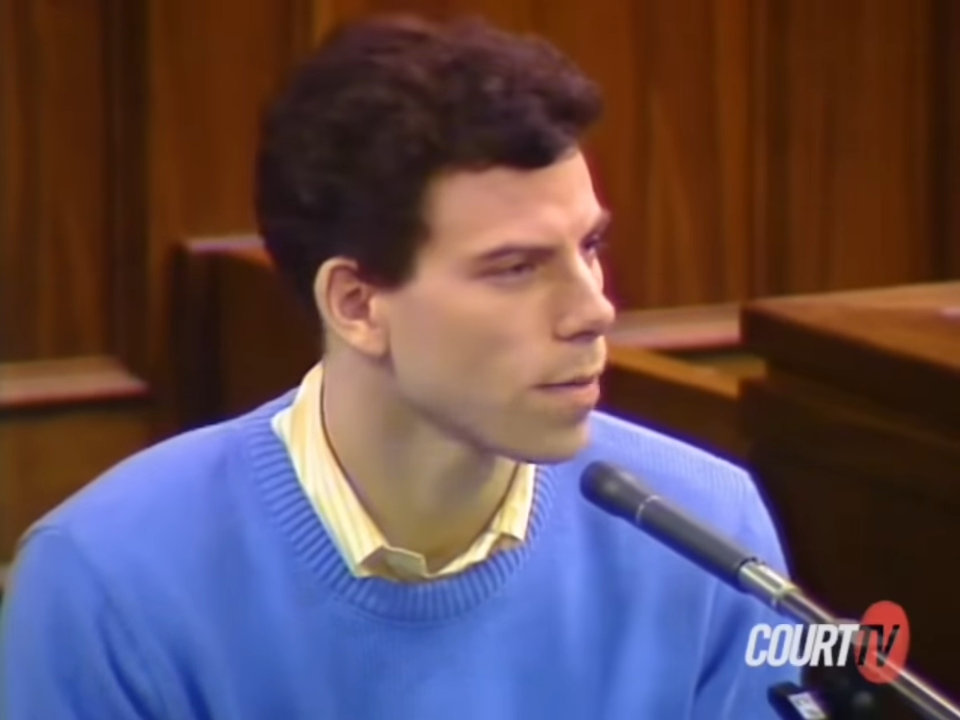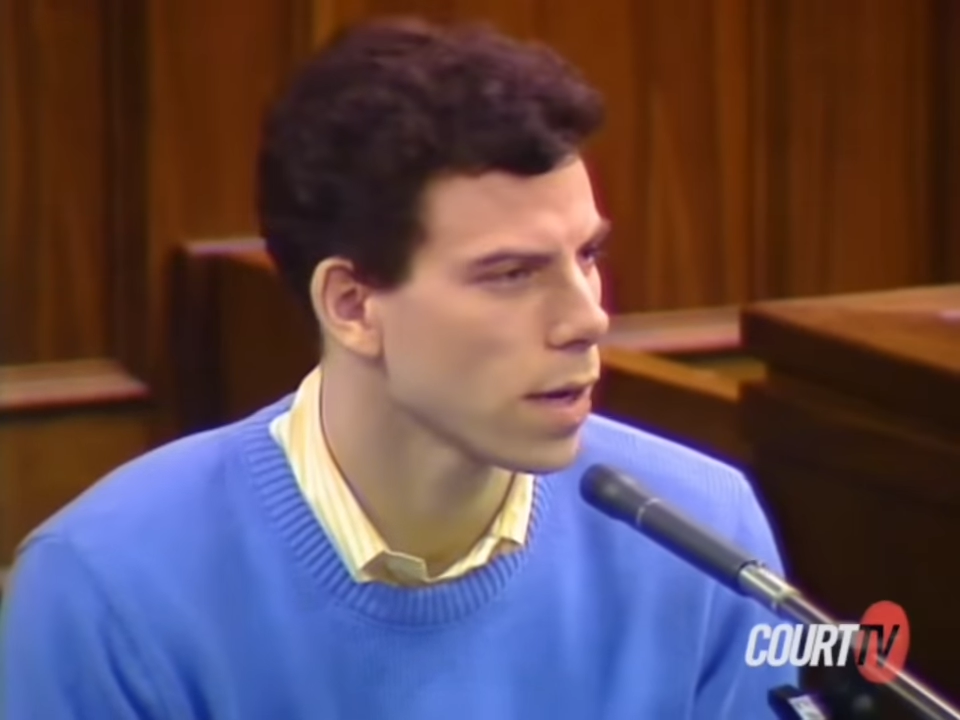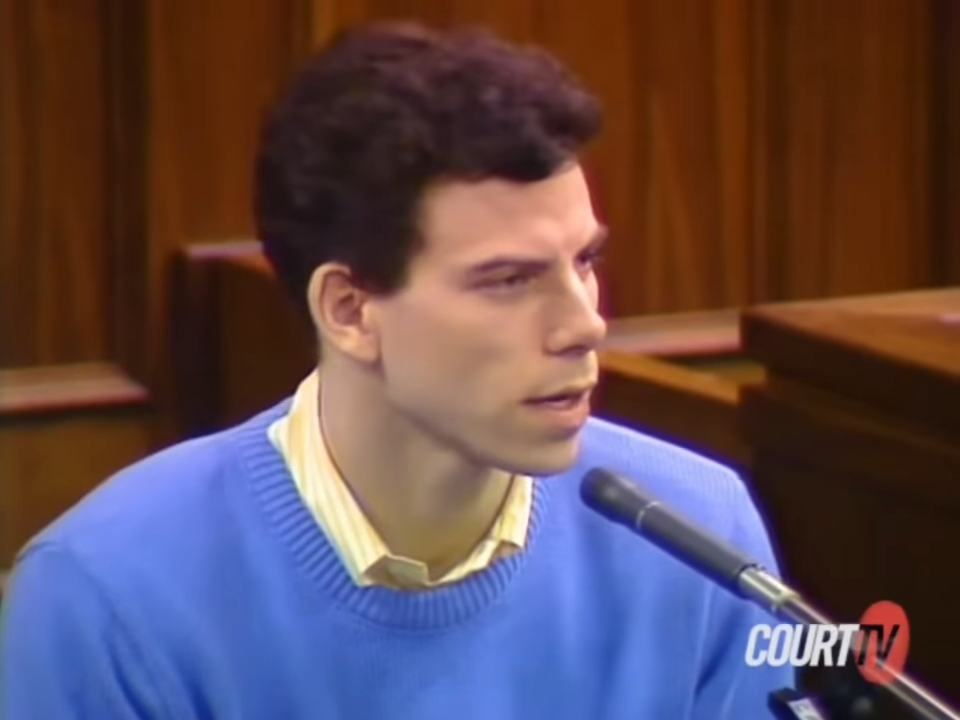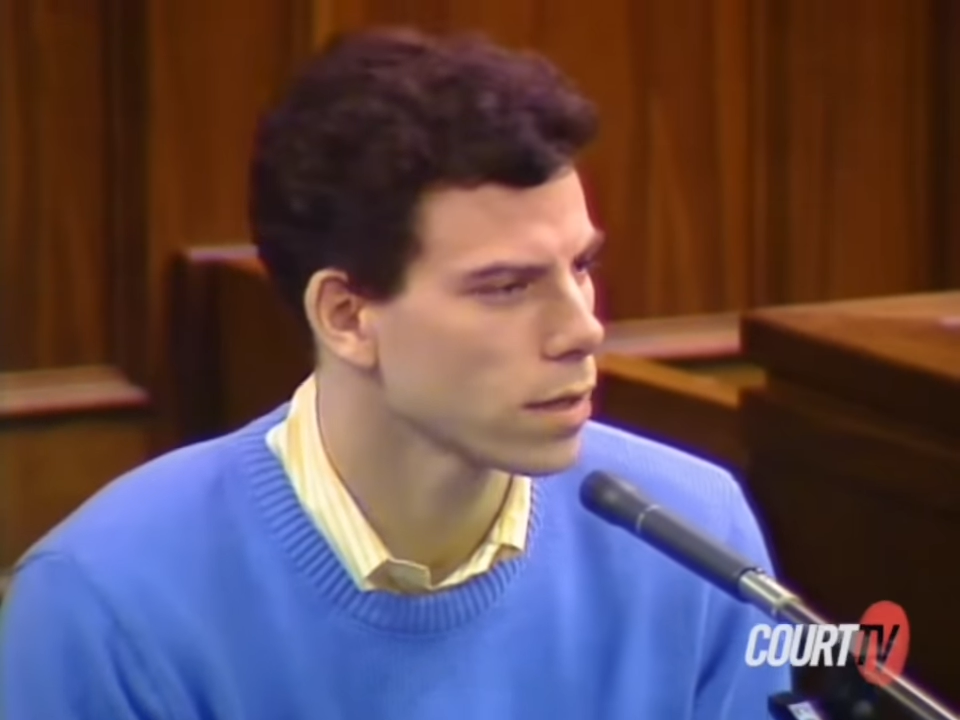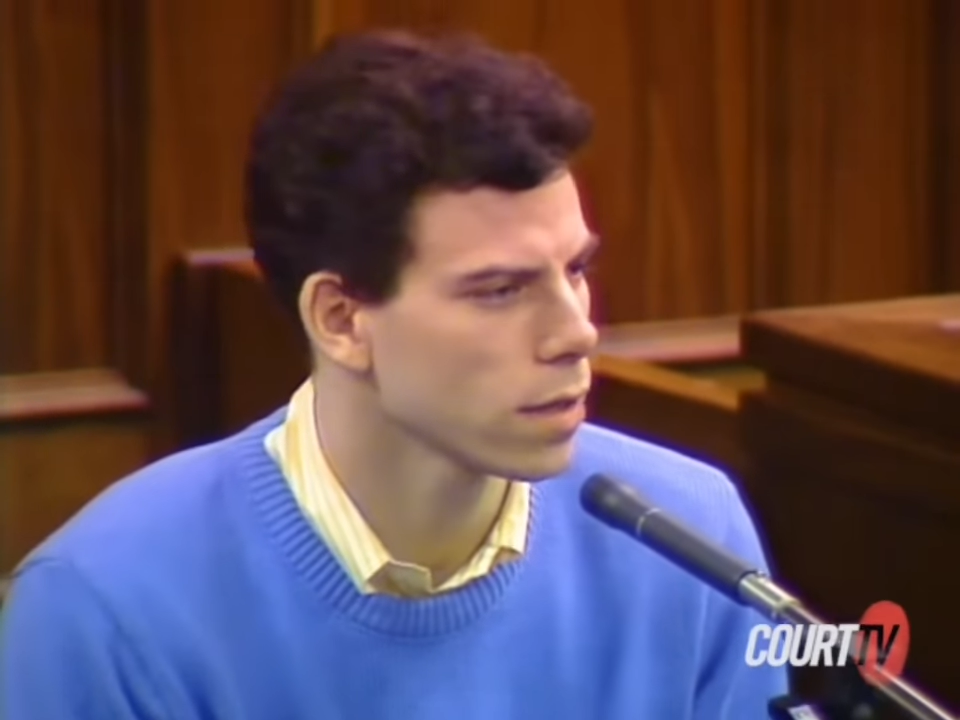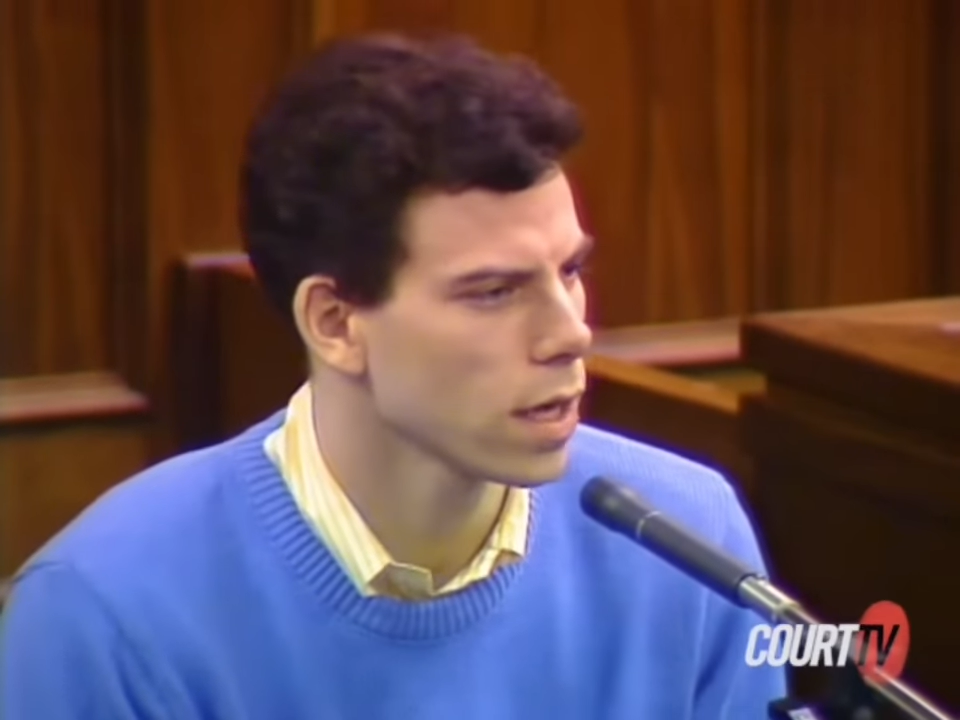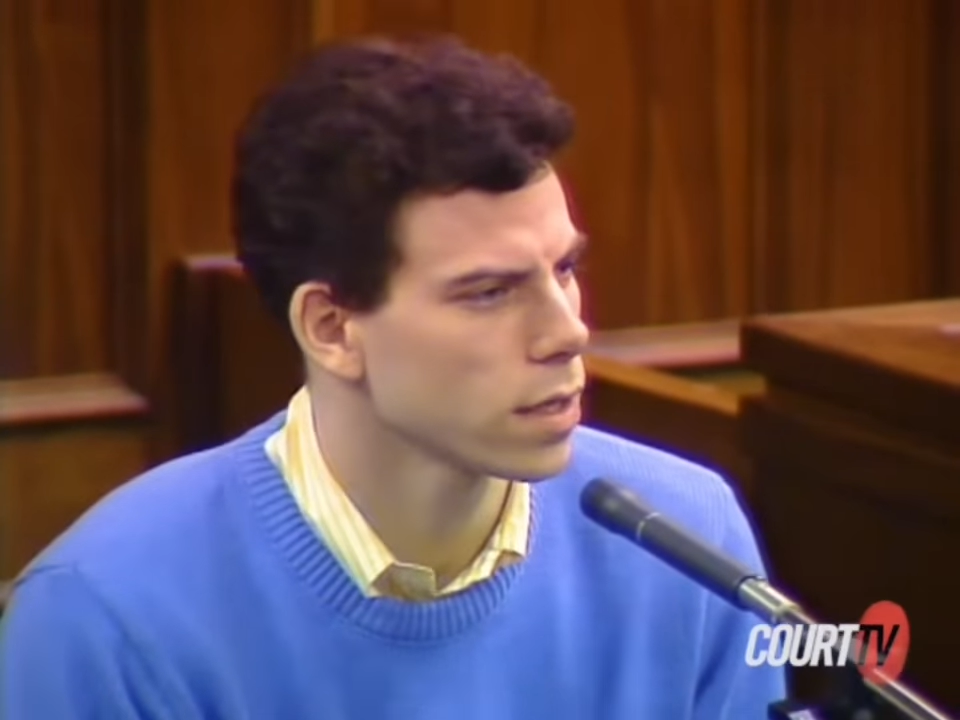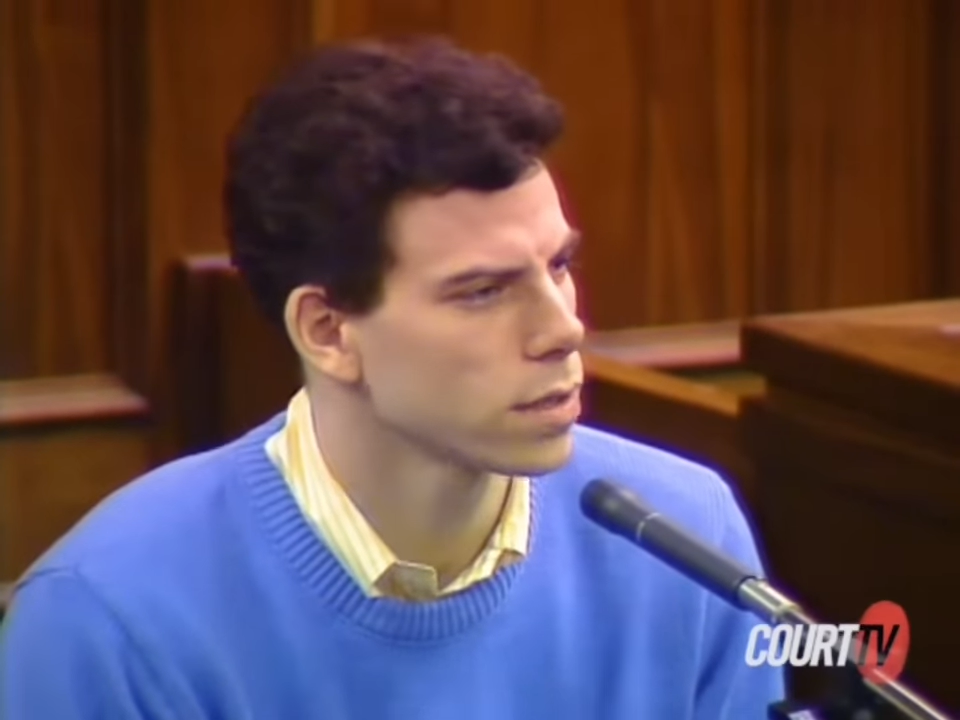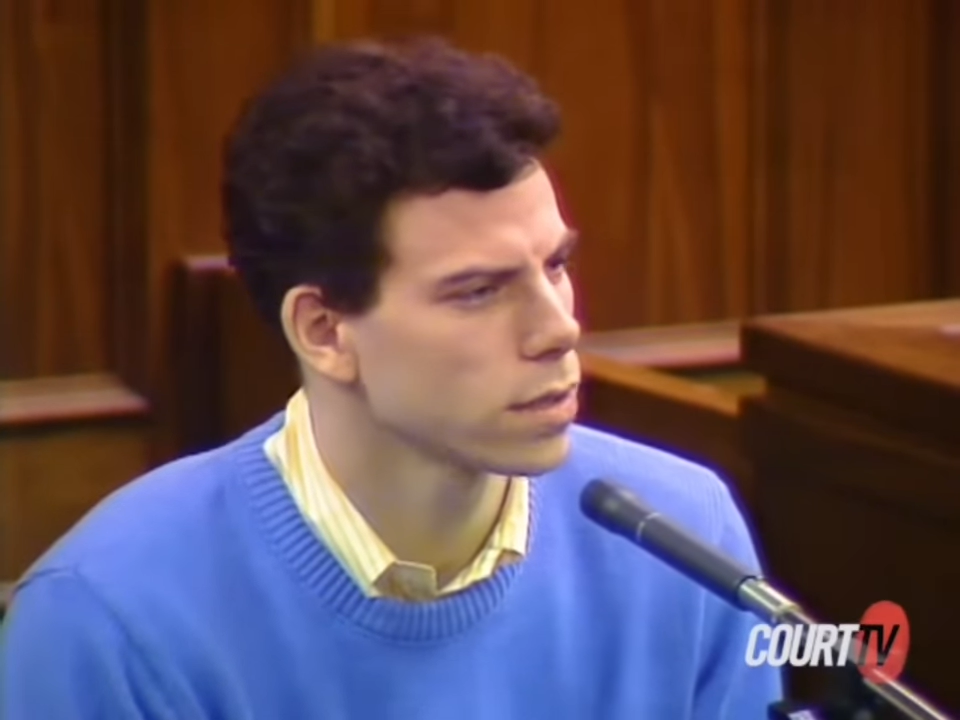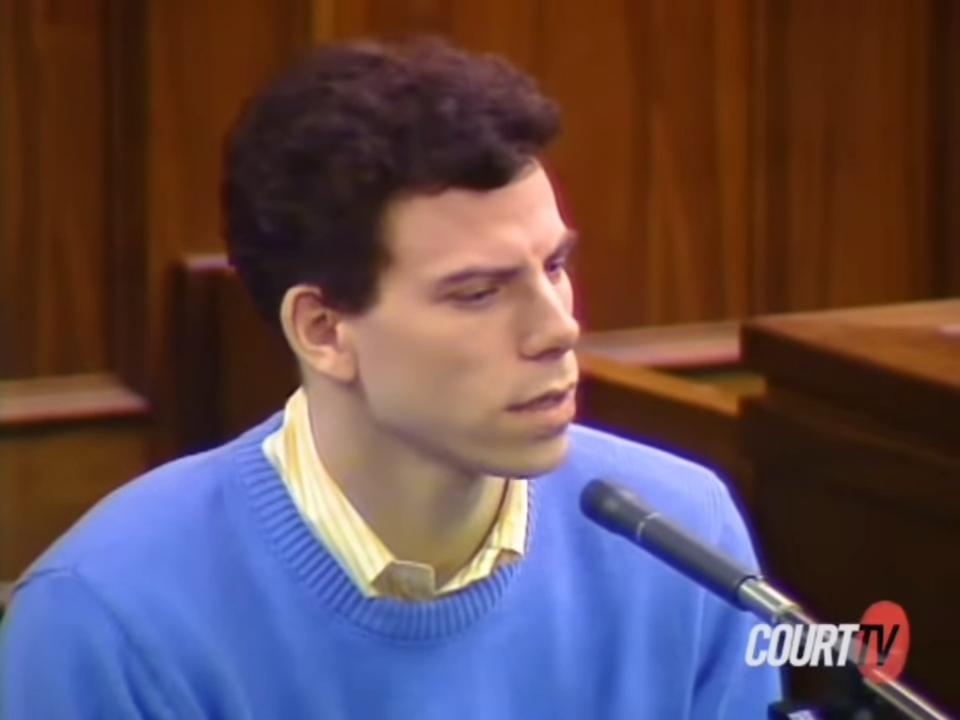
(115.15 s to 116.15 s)
mind a
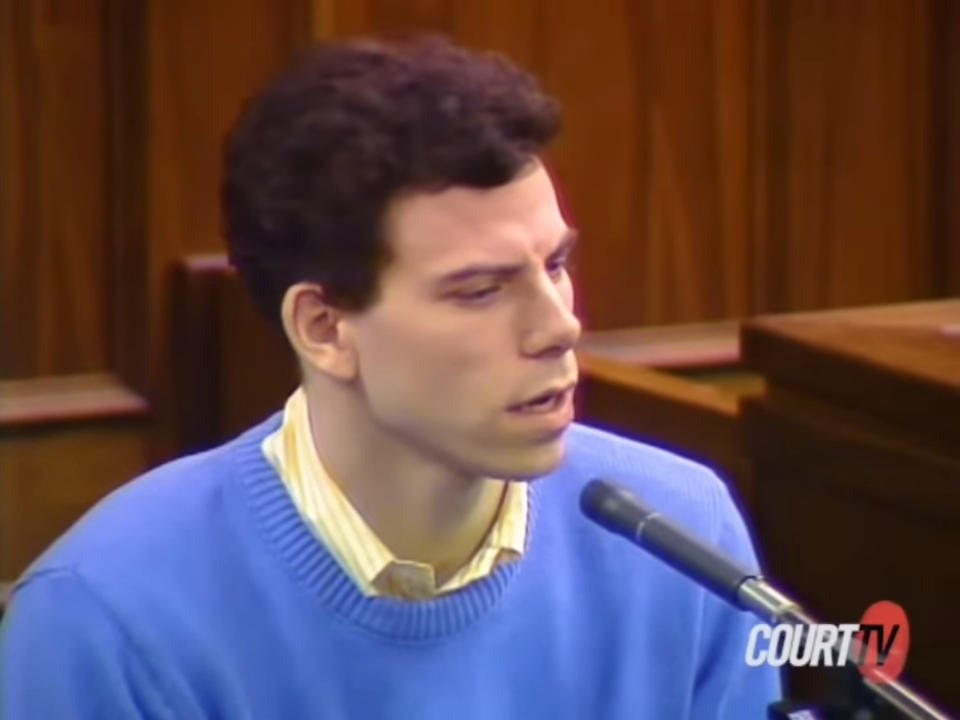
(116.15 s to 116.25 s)
lot.